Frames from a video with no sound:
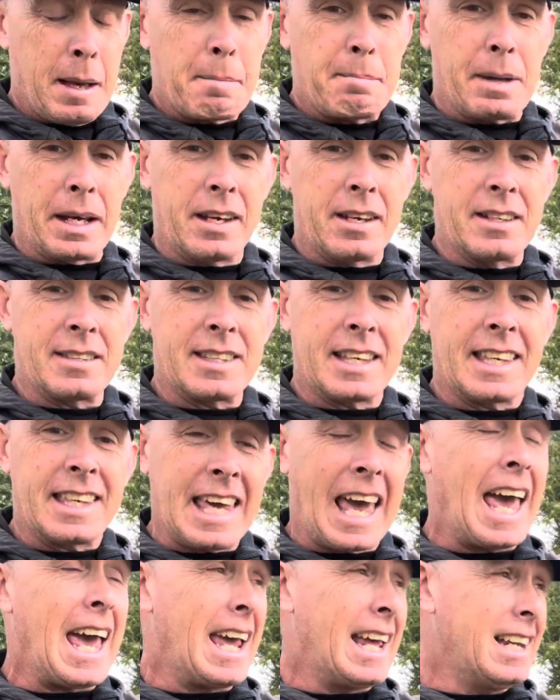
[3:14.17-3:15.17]
because,
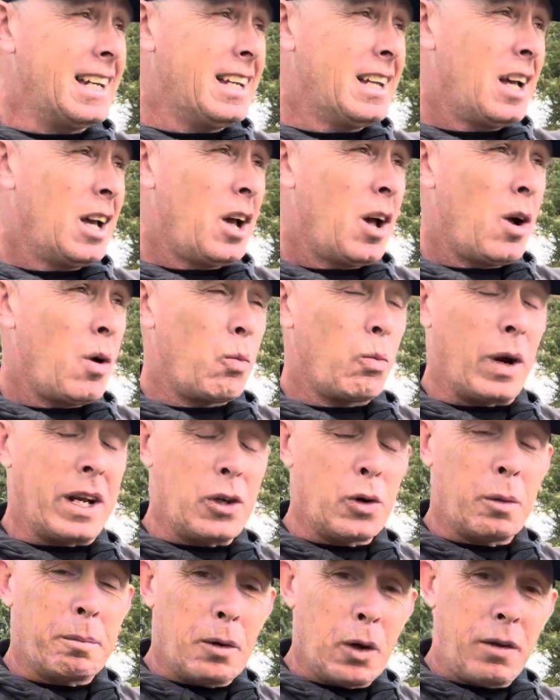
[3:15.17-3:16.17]
again, when
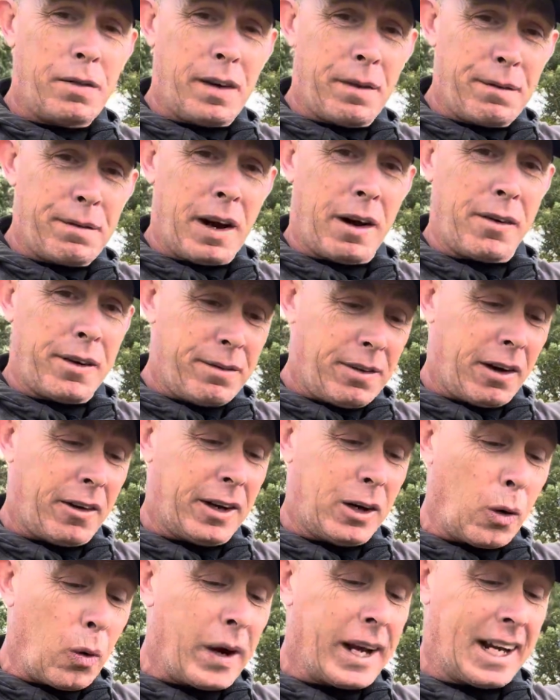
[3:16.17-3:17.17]
you're moving very, very
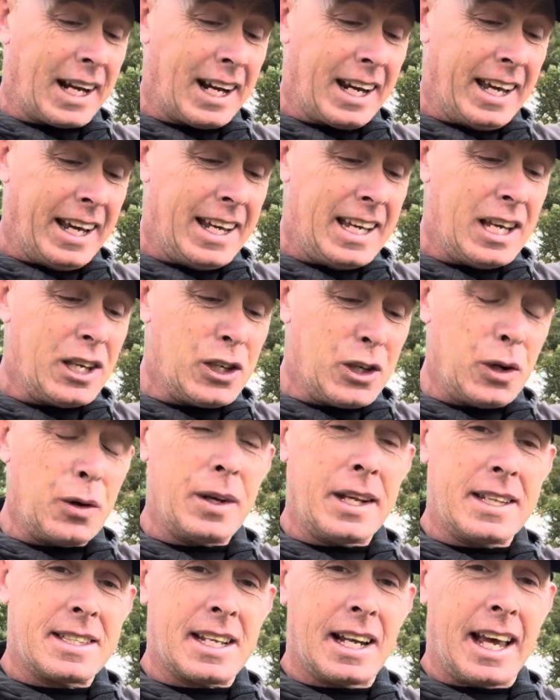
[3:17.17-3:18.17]
quickly, you
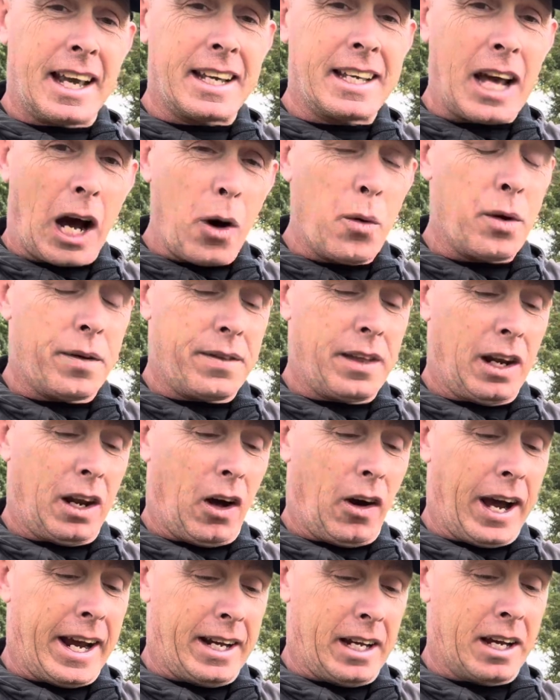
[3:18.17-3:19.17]
need to let go of the
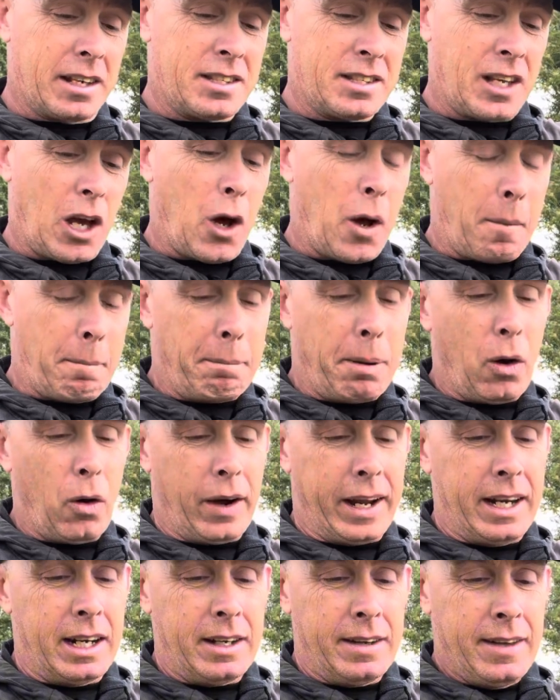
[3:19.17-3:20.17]
line at a certain
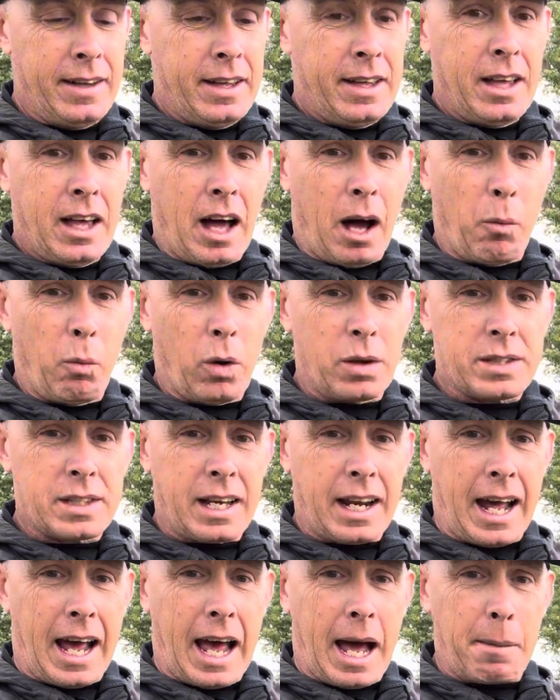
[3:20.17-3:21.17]
point, and what's
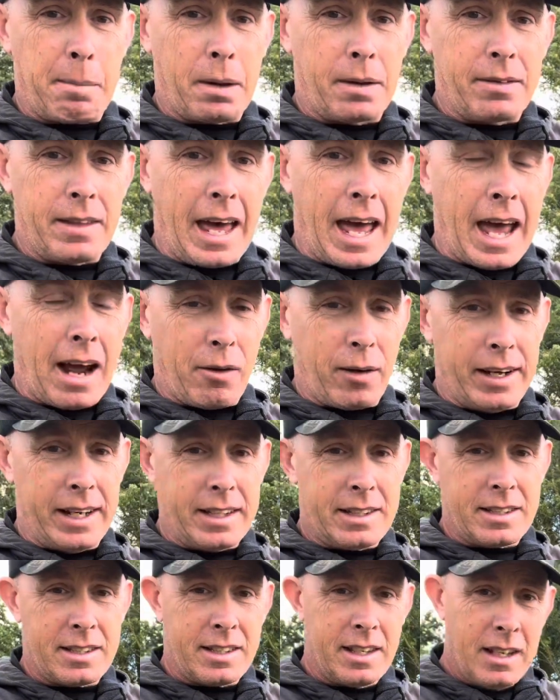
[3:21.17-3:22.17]
going to happen there
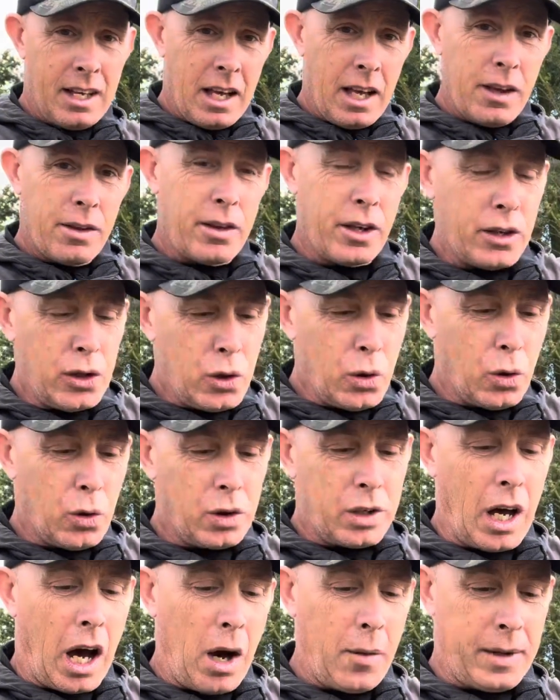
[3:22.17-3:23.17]
is that you're
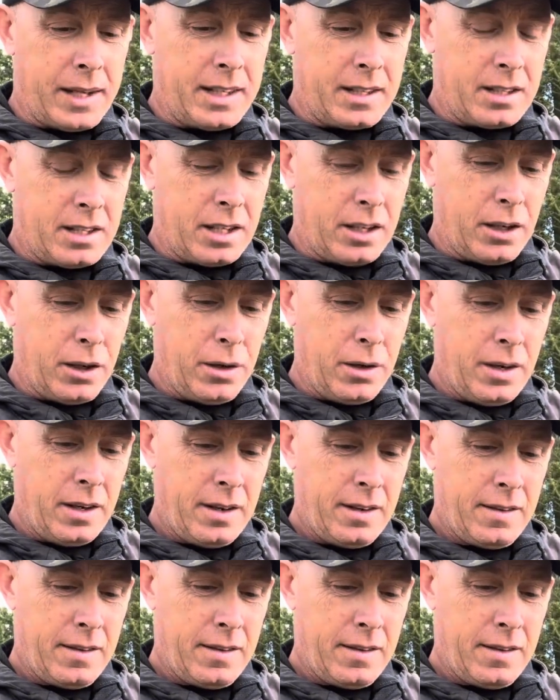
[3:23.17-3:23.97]
going to